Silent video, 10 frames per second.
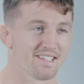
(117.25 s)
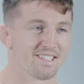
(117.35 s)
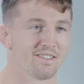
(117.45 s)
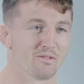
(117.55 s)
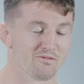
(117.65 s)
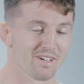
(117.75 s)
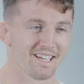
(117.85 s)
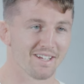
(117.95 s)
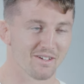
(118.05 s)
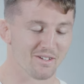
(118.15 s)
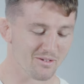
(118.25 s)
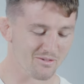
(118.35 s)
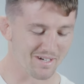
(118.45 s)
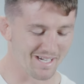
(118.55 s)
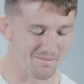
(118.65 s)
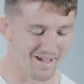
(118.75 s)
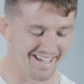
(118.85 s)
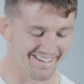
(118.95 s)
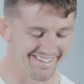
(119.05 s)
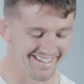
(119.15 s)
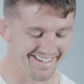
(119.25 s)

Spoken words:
It's either really good or really bad.